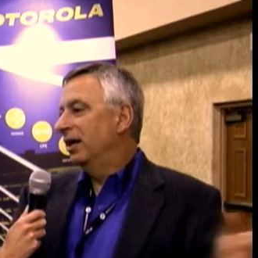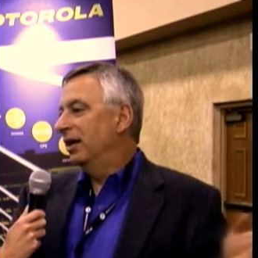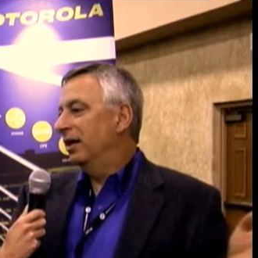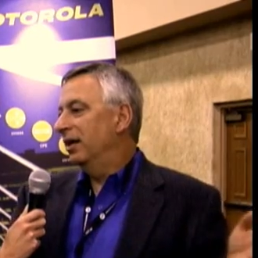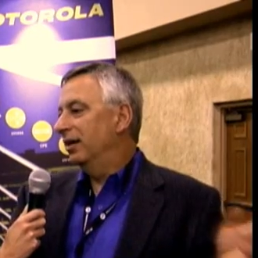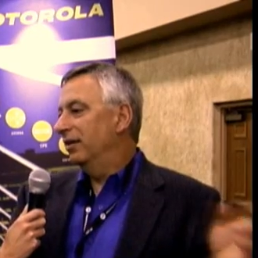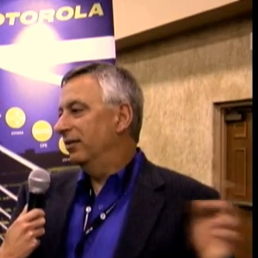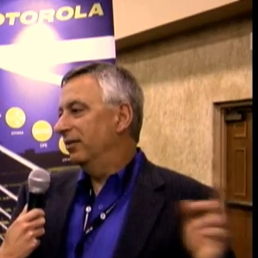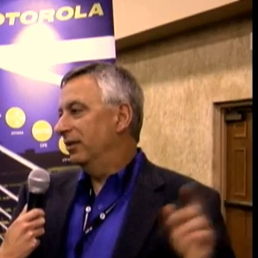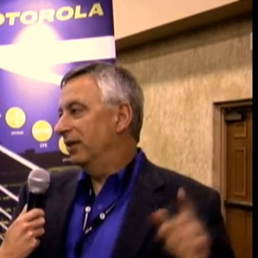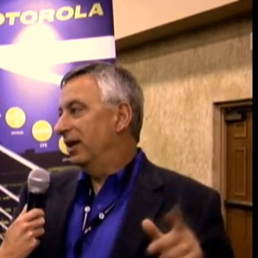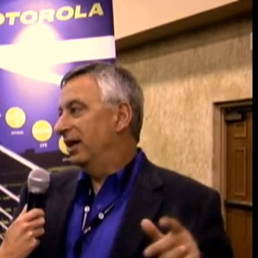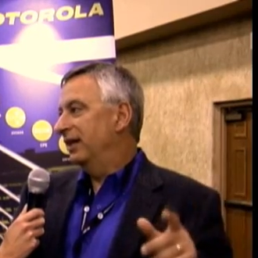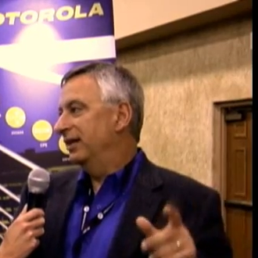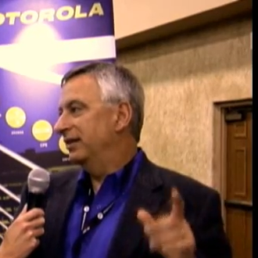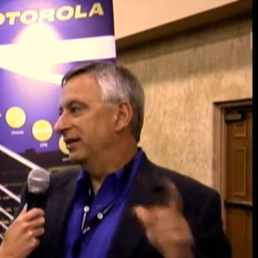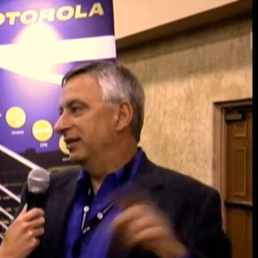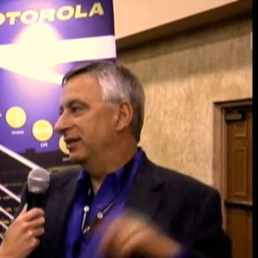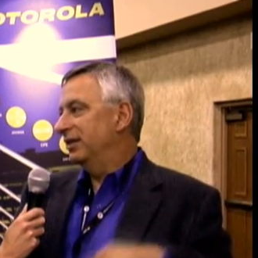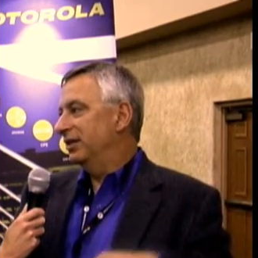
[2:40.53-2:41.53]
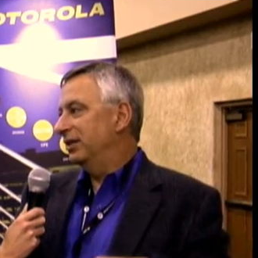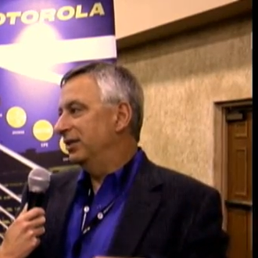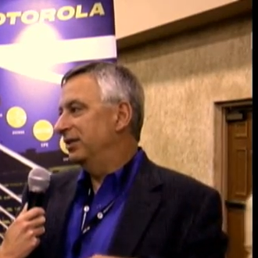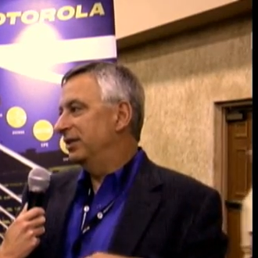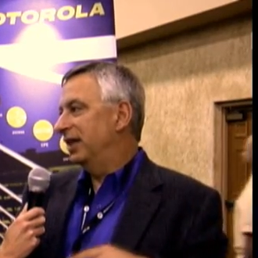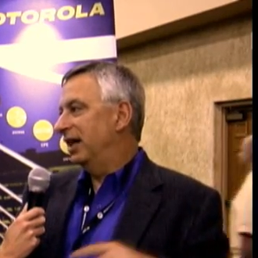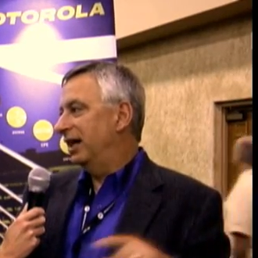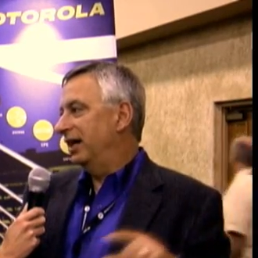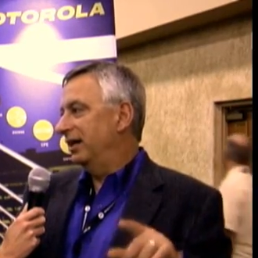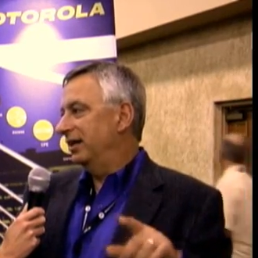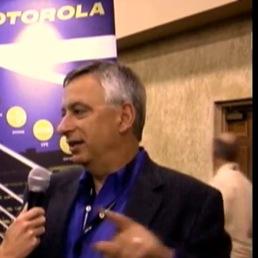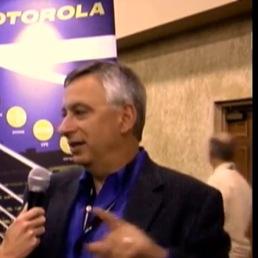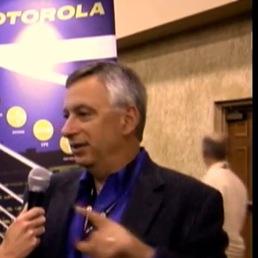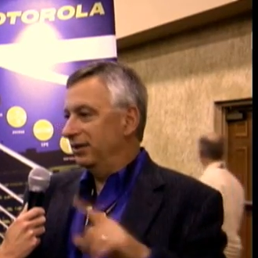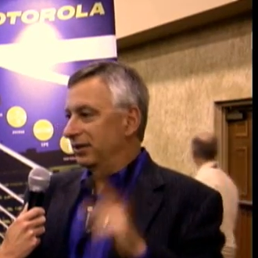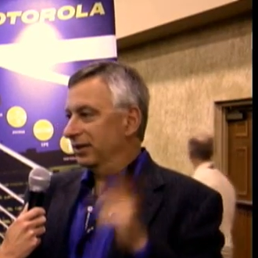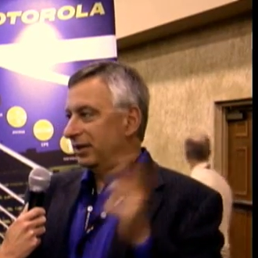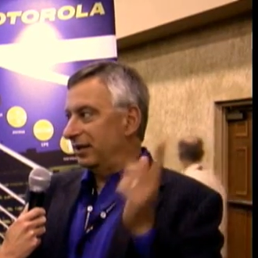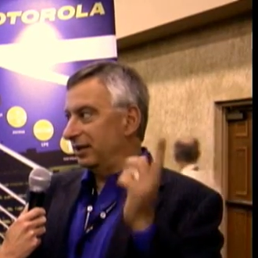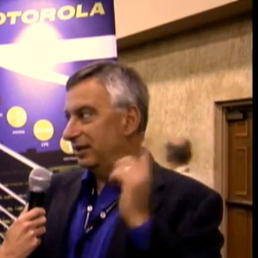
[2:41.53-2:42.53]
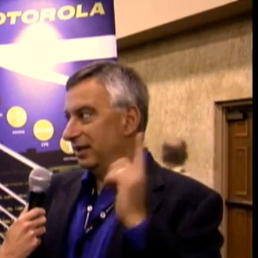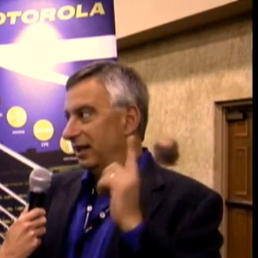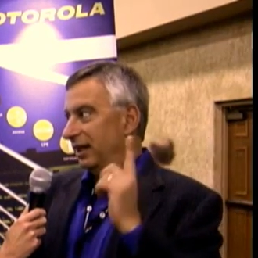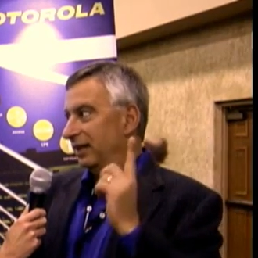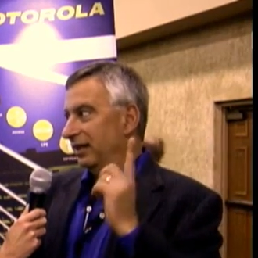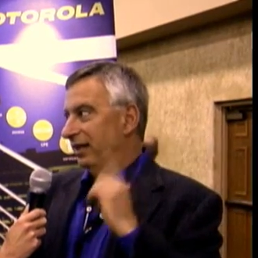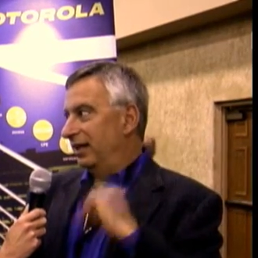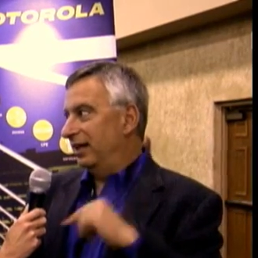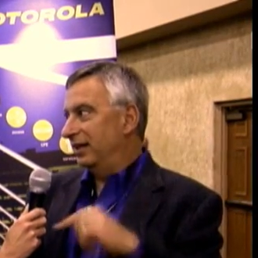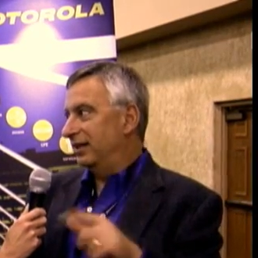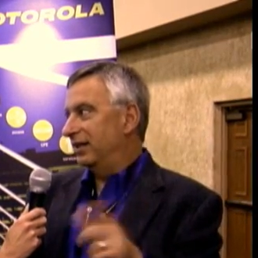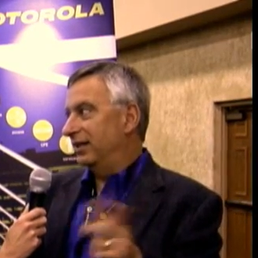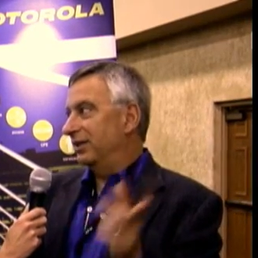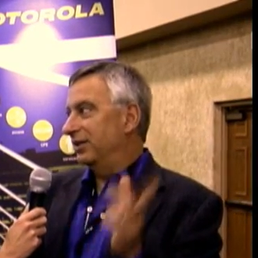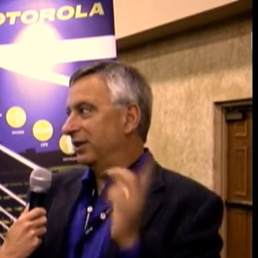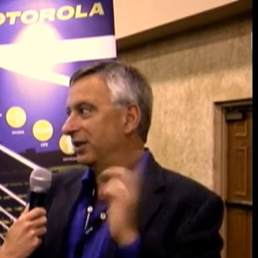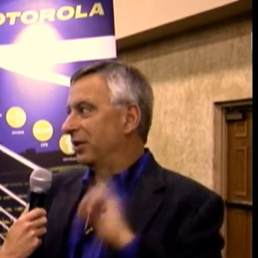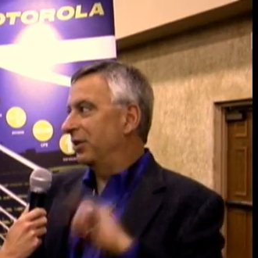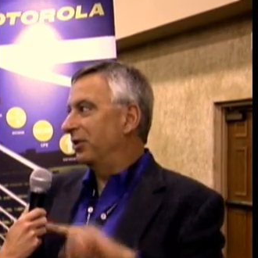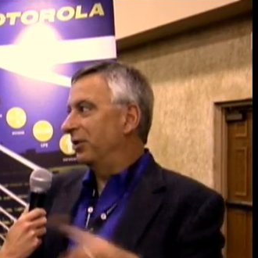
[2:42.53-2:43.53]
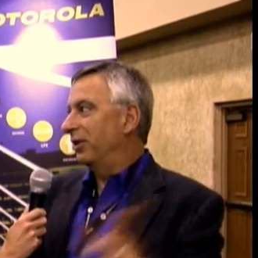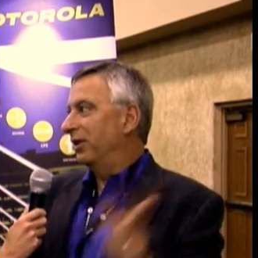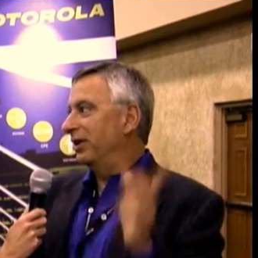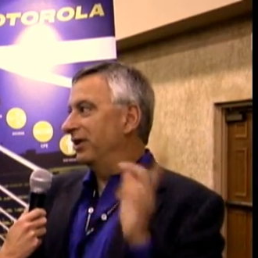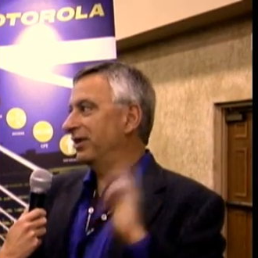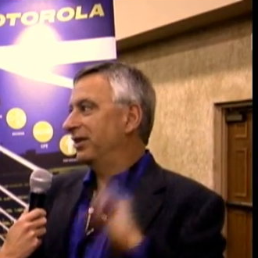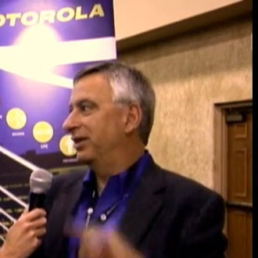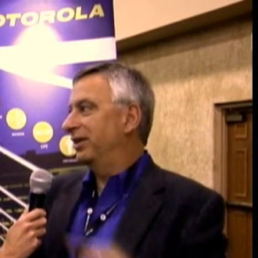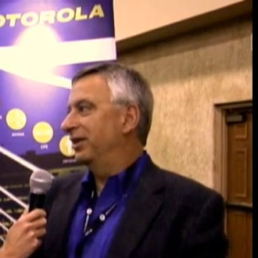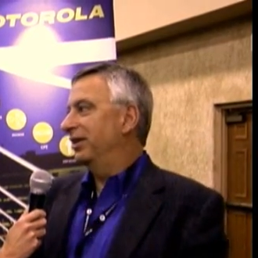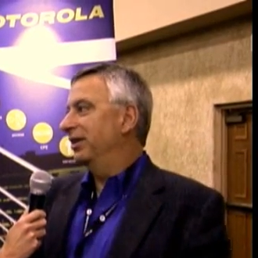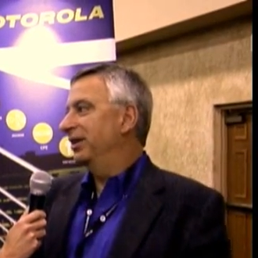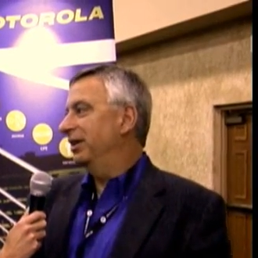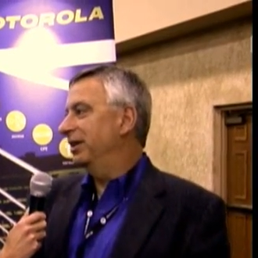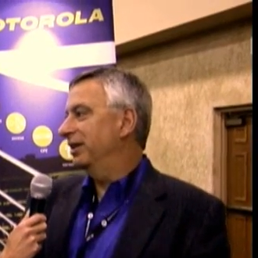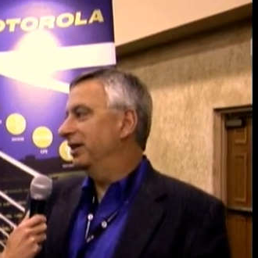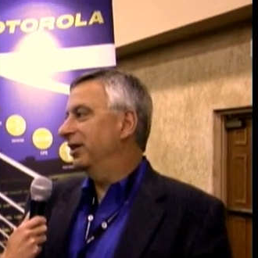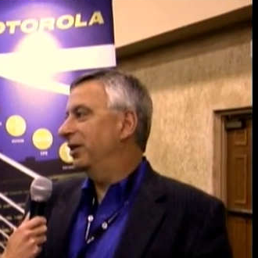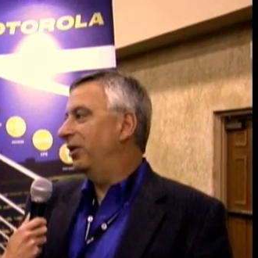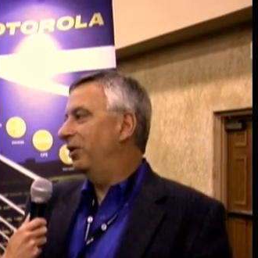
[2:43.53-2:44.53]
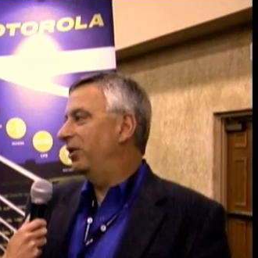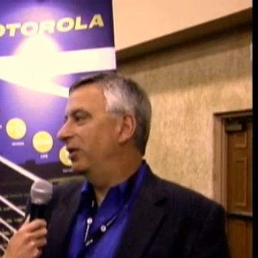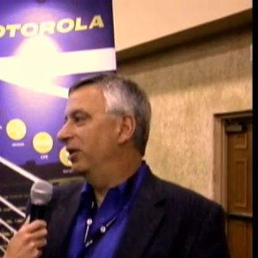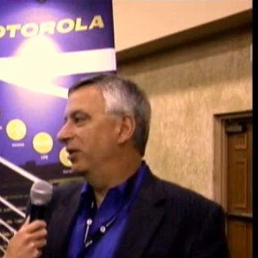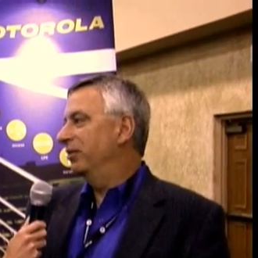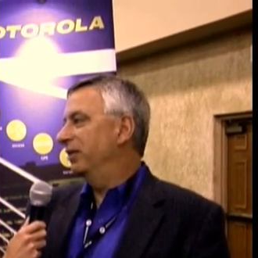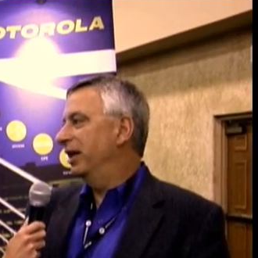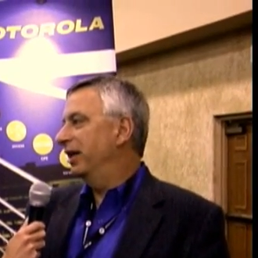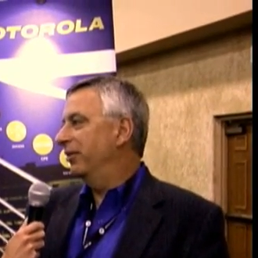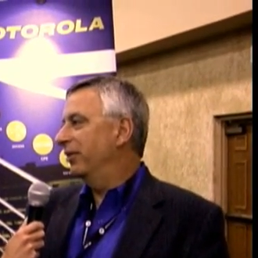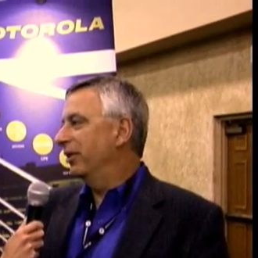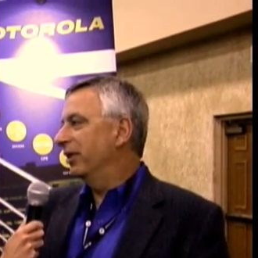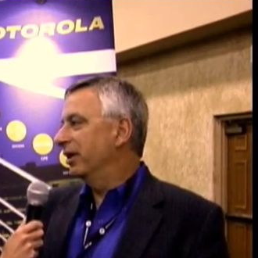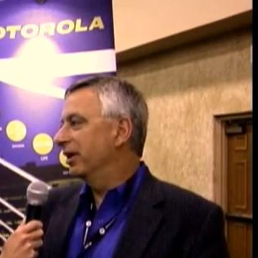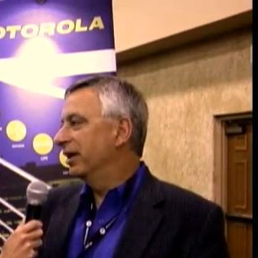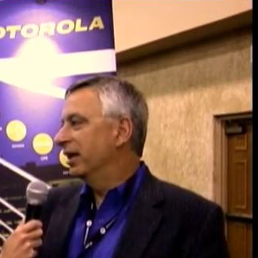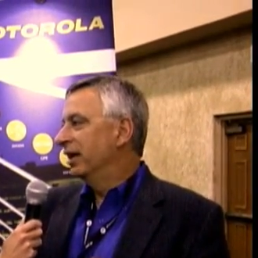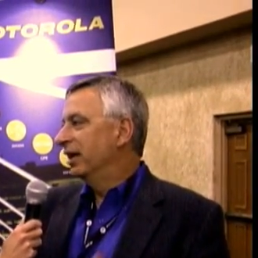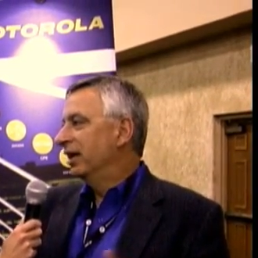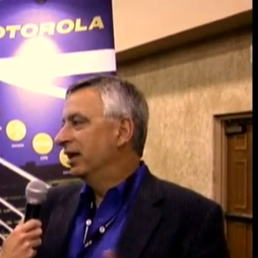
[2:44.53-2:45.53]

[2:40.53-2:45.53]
Verizon to do diagnostics across the whole home network,